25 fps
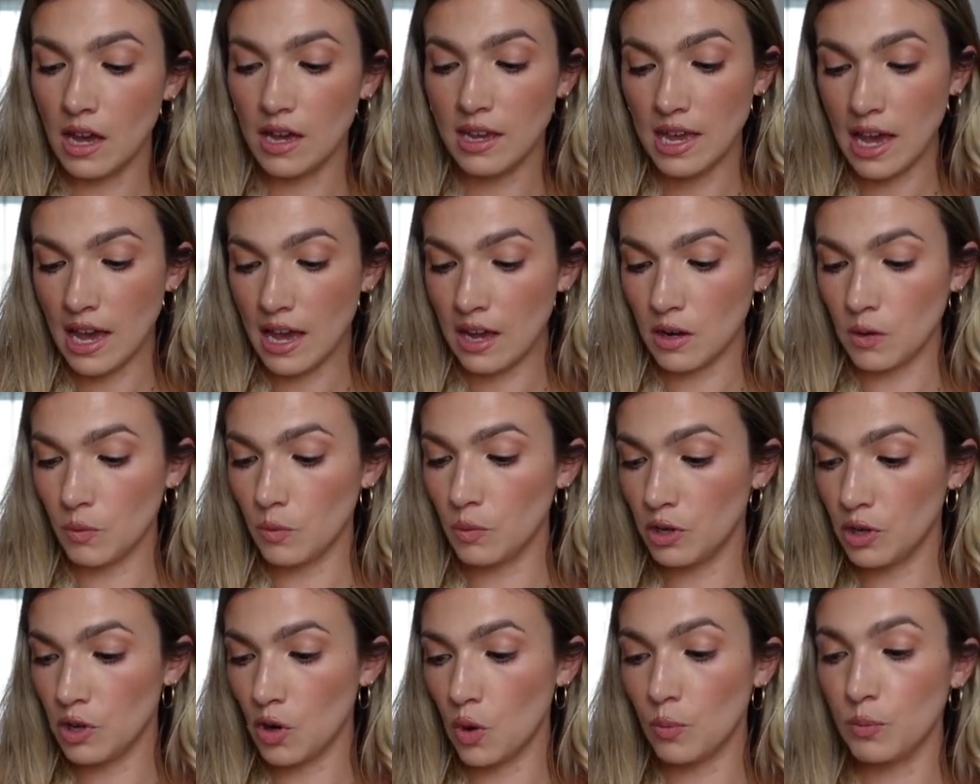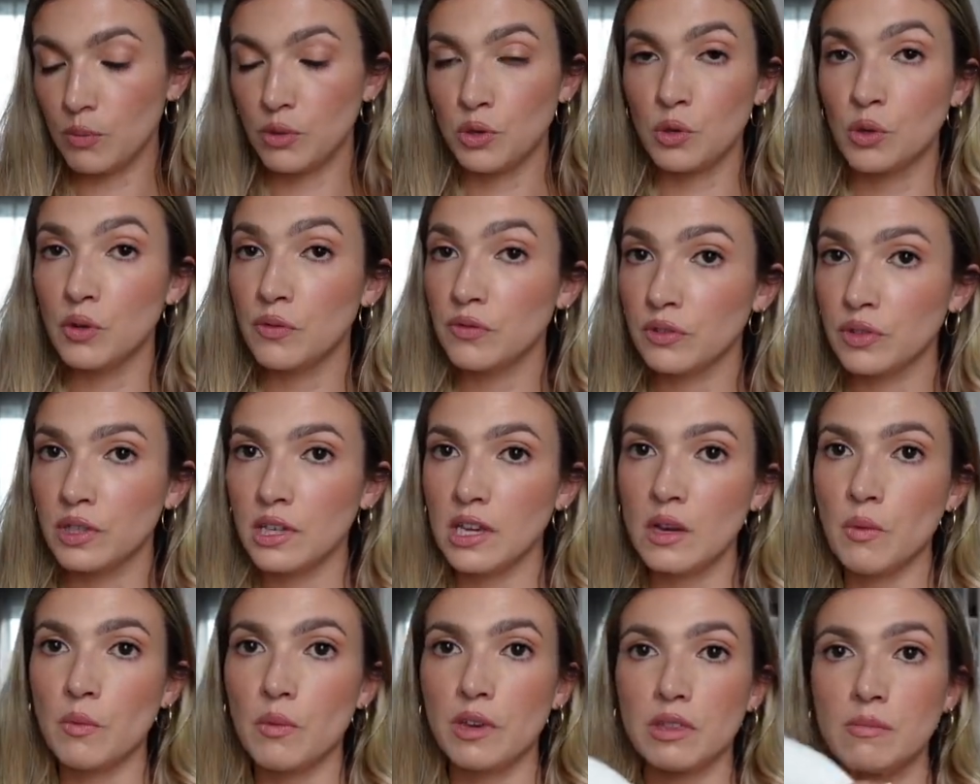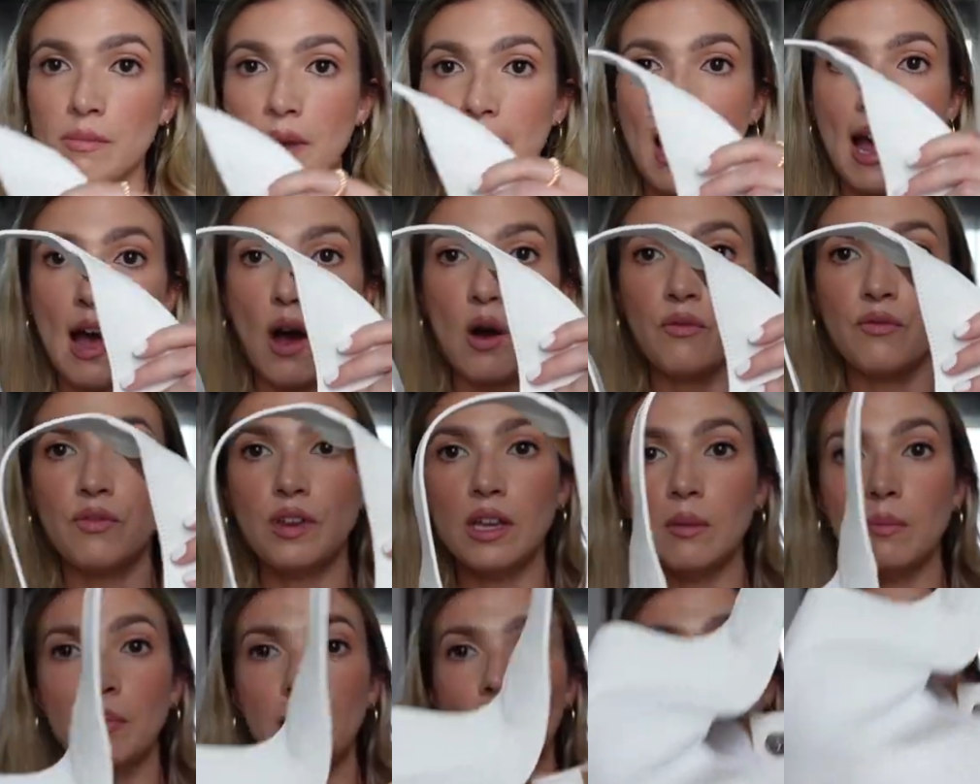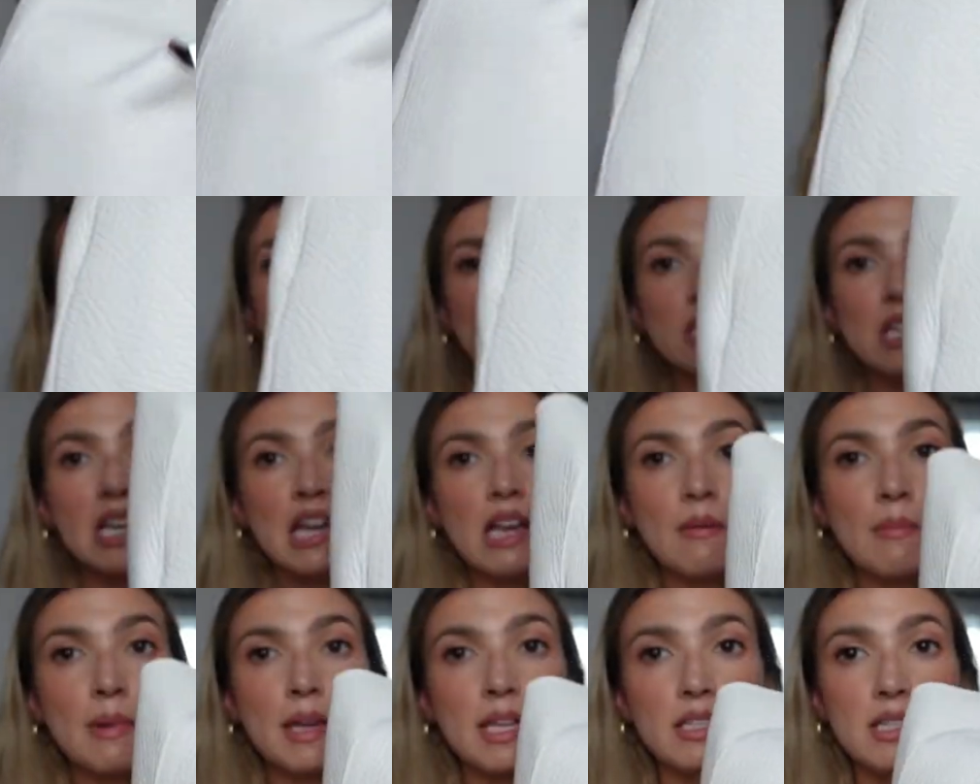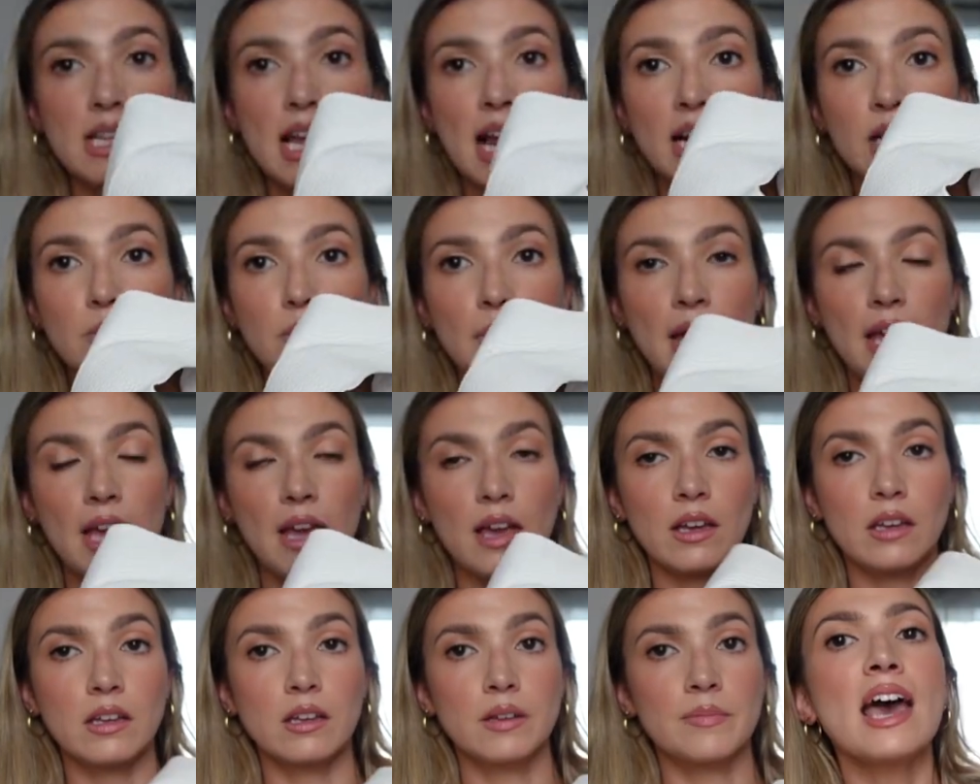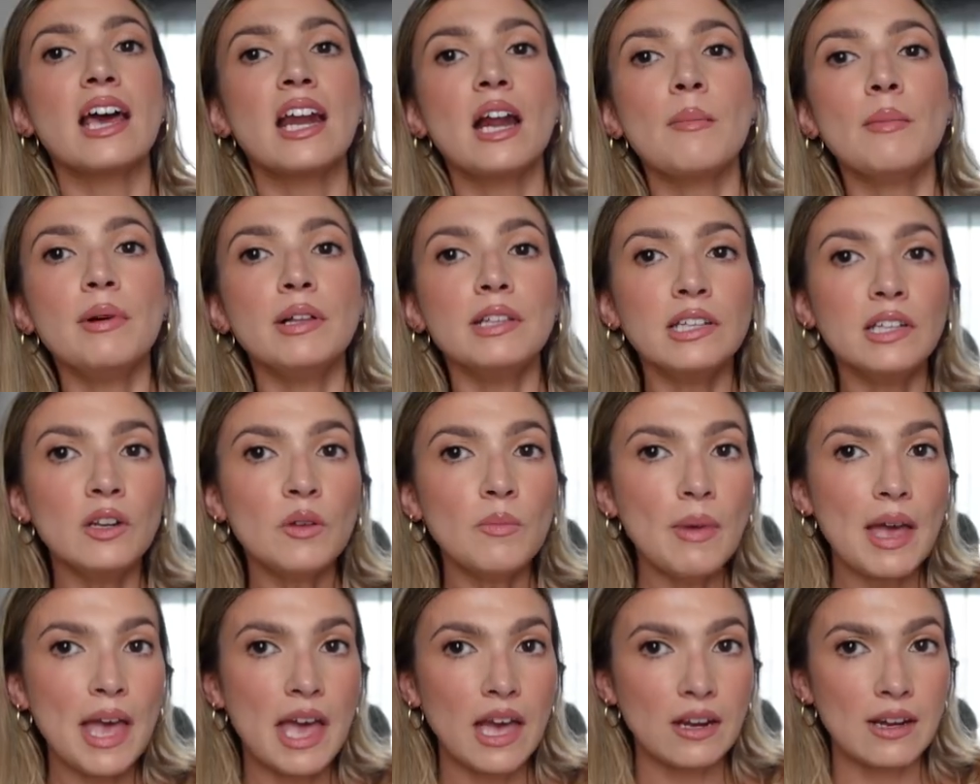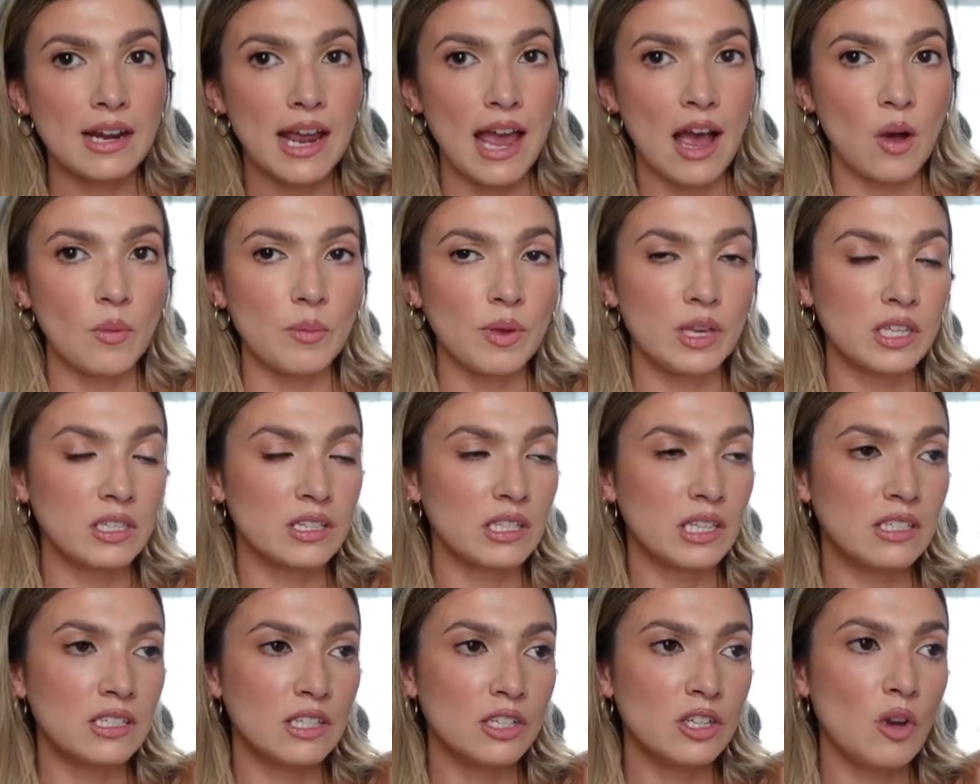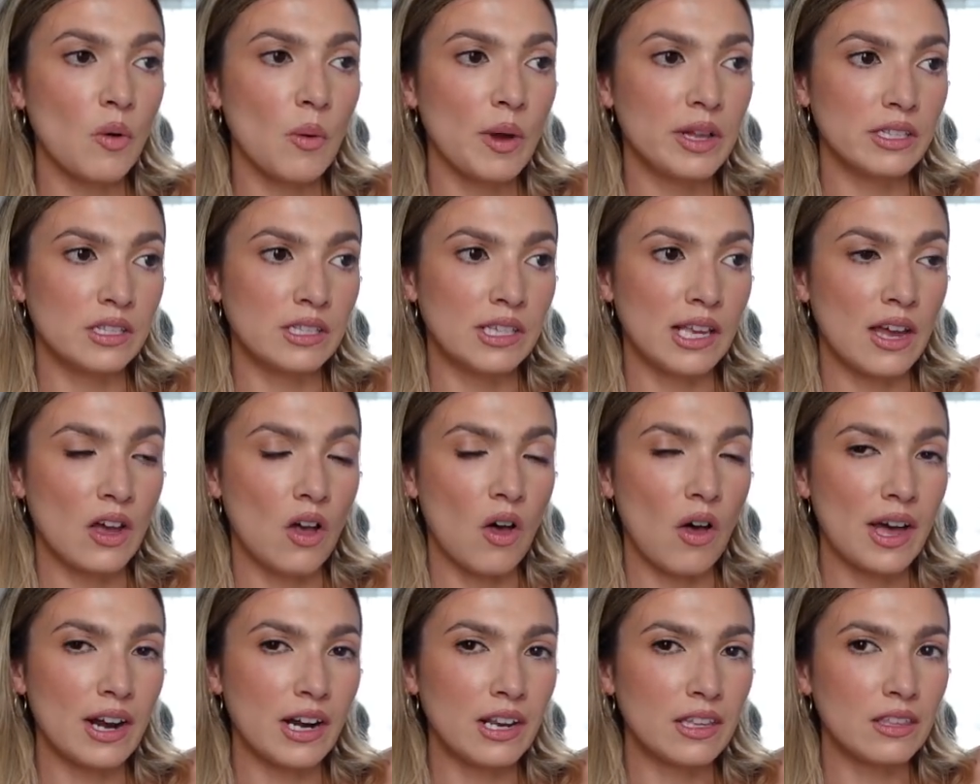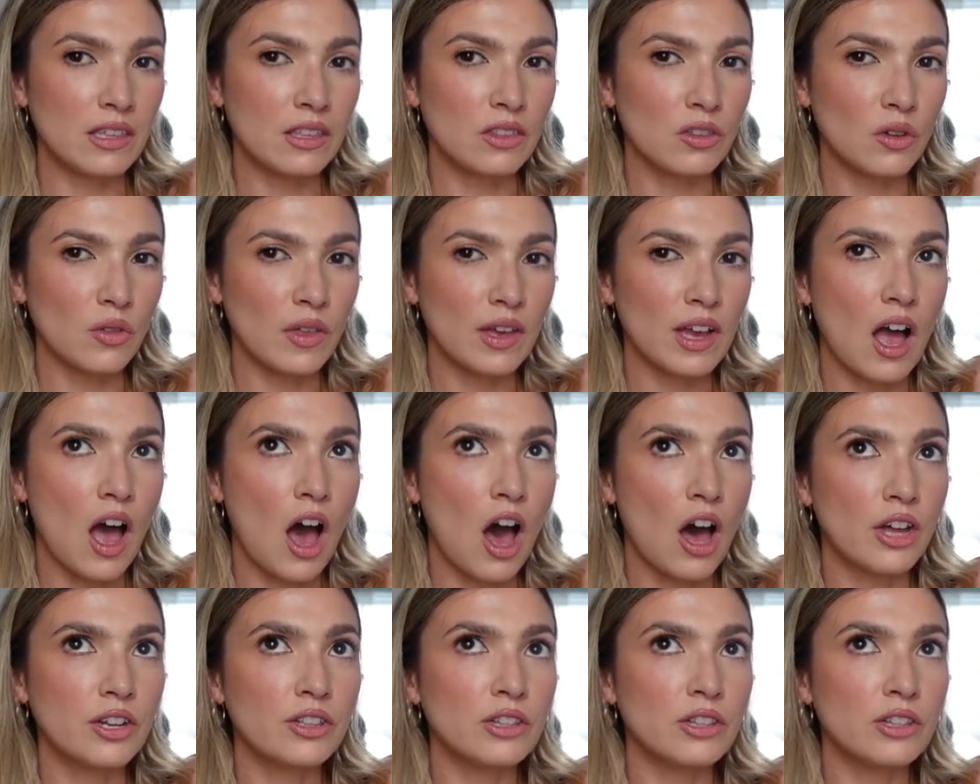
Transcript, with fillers: again would go beautifully with my outfit but I bought the same exact bag and I'm a little mad now because they did go on sale and I think they're like a,